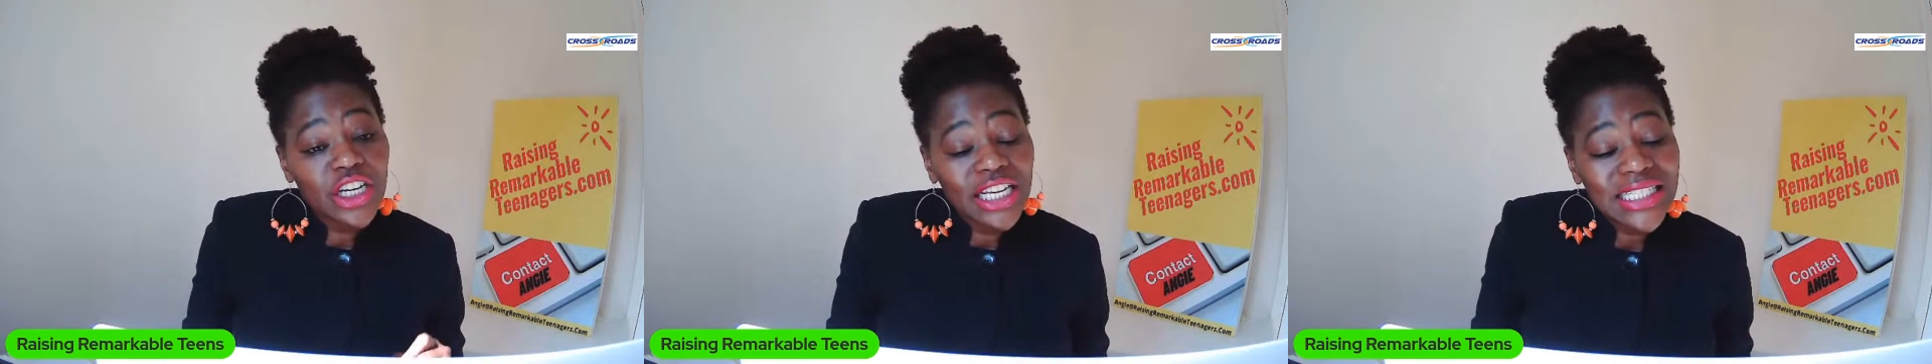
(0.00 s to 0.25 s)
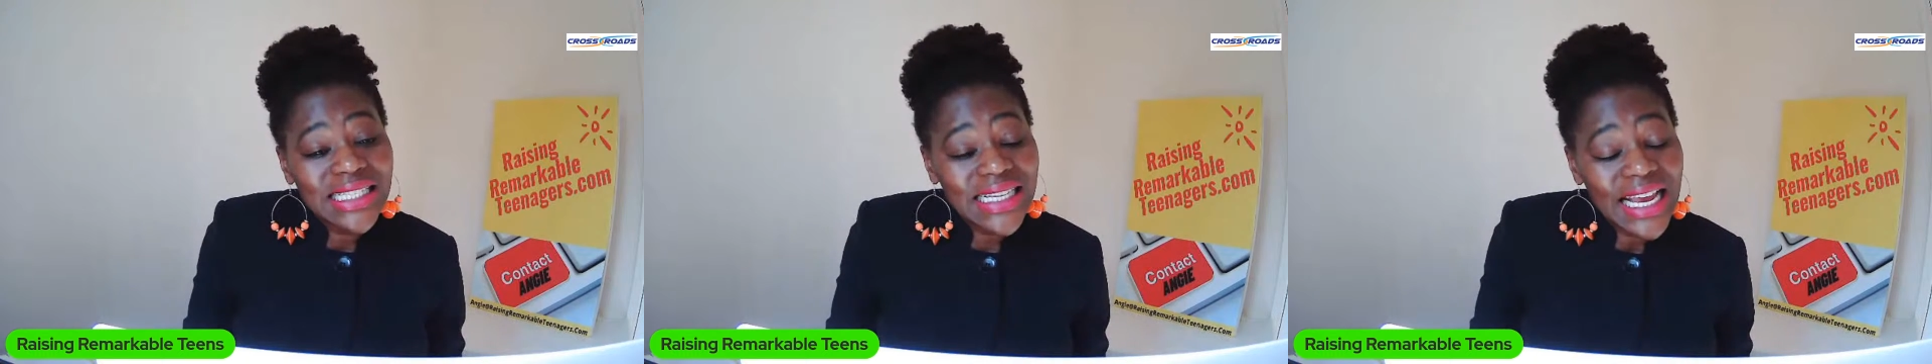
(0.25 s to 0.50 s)
you
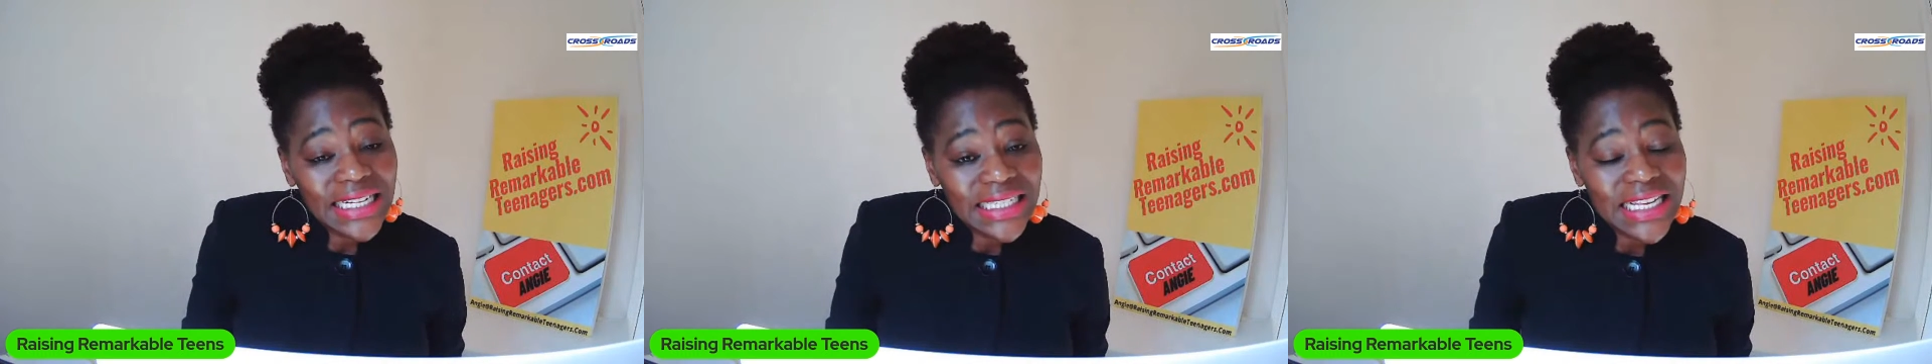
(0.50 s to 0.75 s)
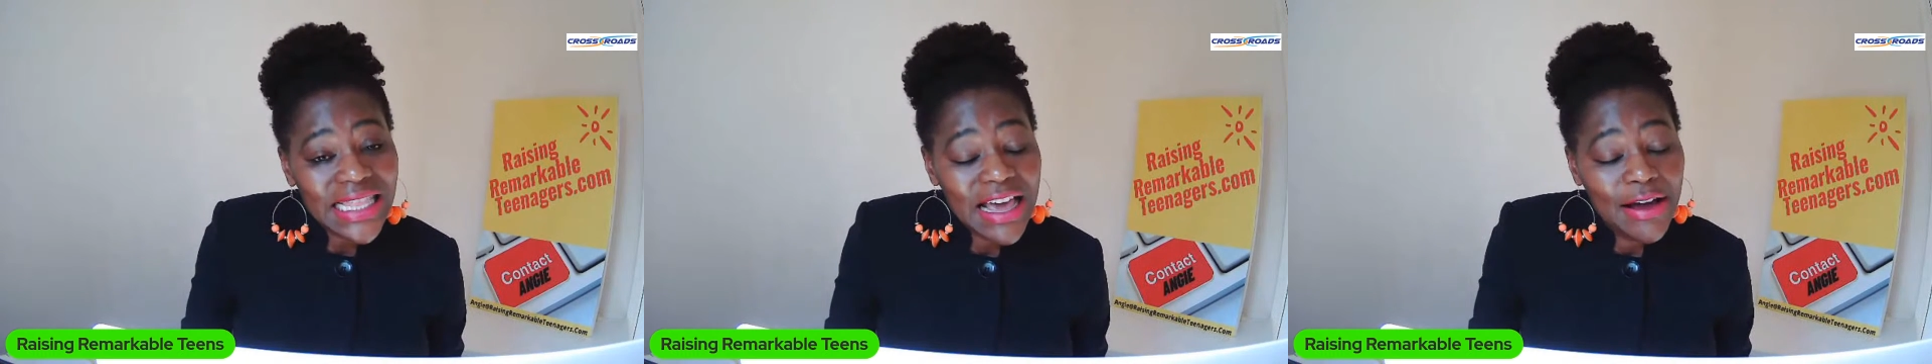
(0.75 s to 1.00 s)
can say
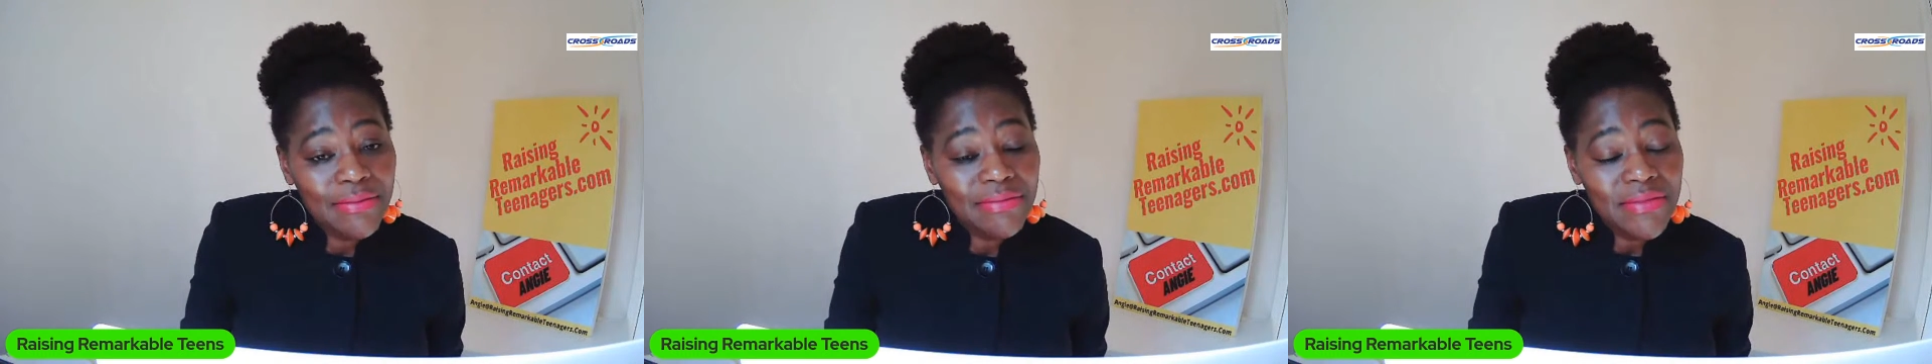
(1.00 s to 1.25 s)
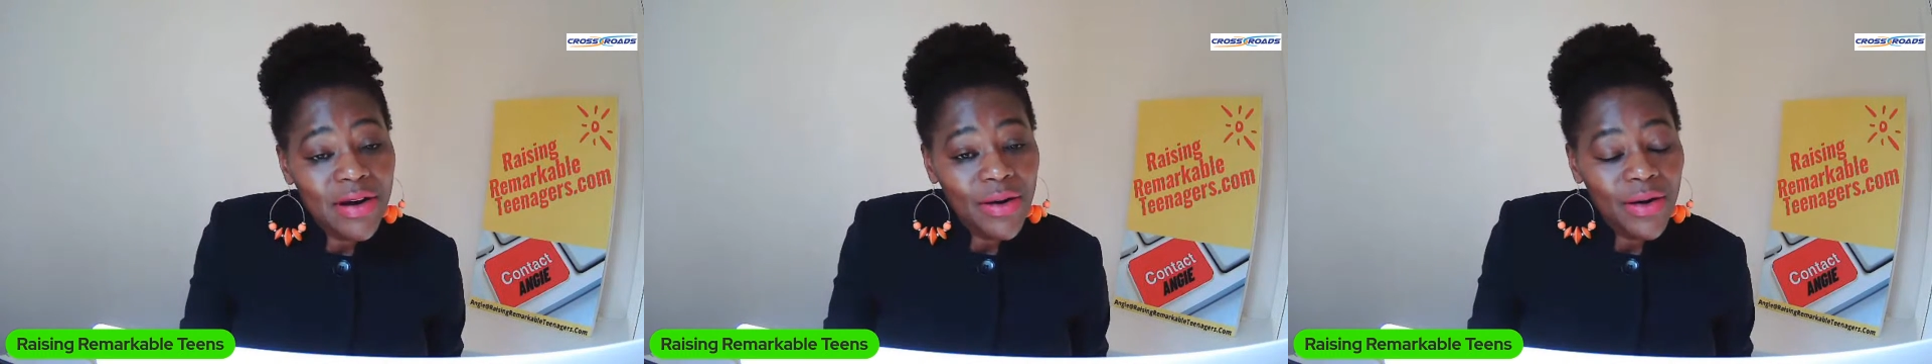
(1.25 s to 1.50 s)
to
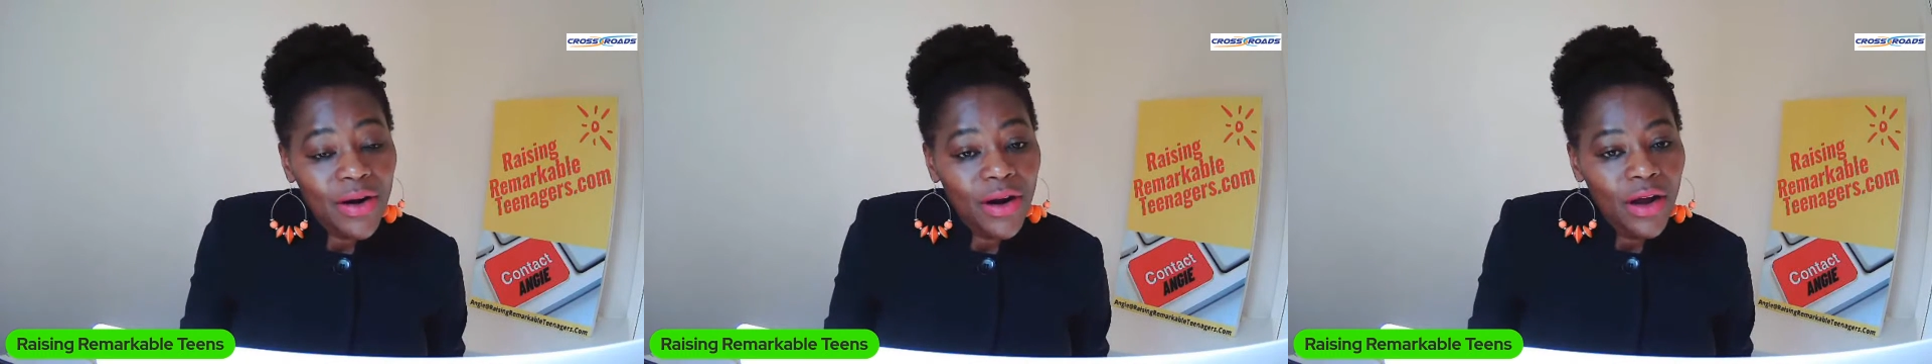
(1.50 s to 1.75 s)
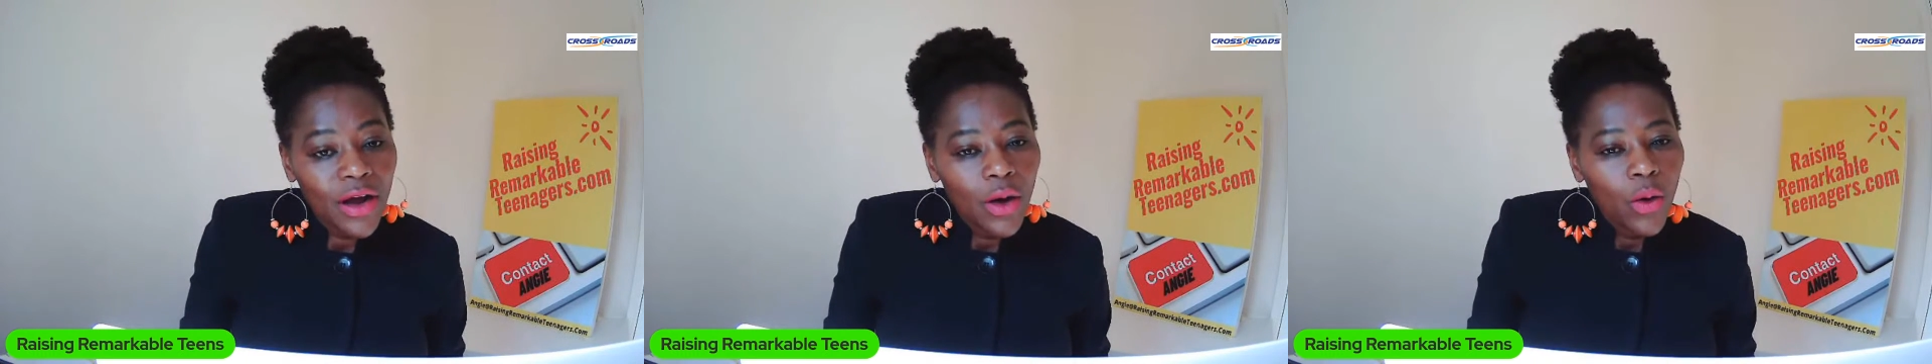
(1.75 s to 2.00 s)
them,
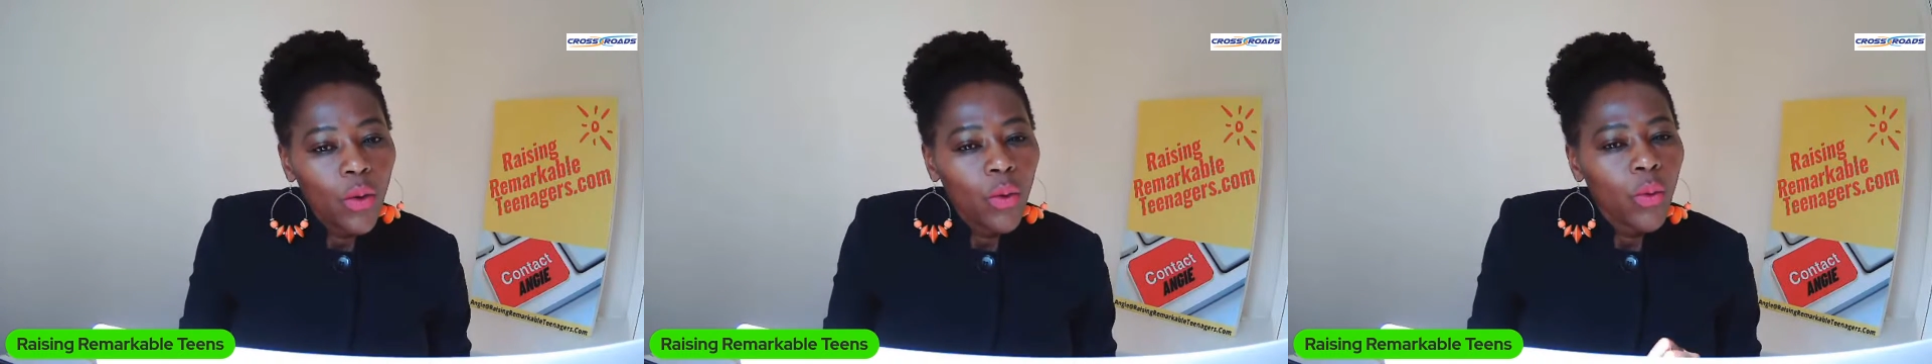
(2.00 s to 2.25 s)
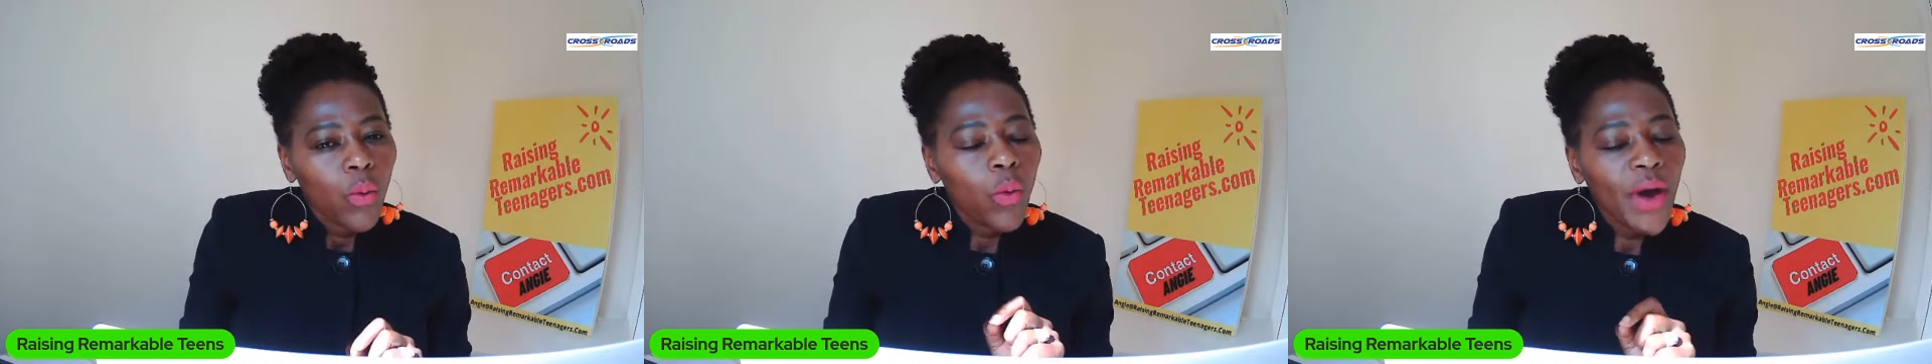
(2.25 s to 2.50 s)

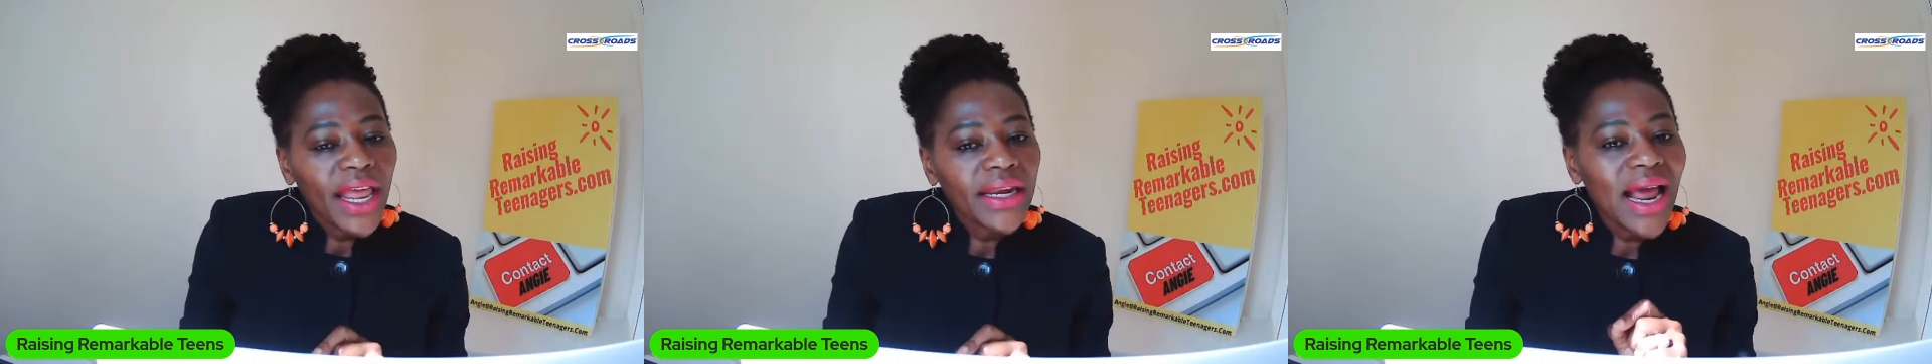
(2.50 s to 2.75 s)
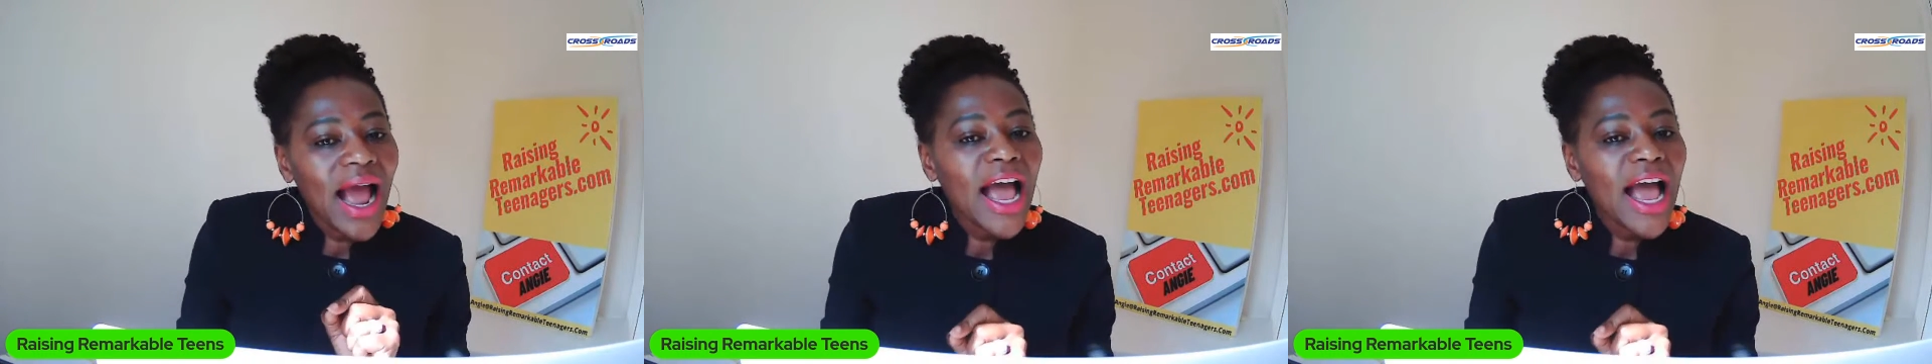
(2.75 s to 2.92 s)
"When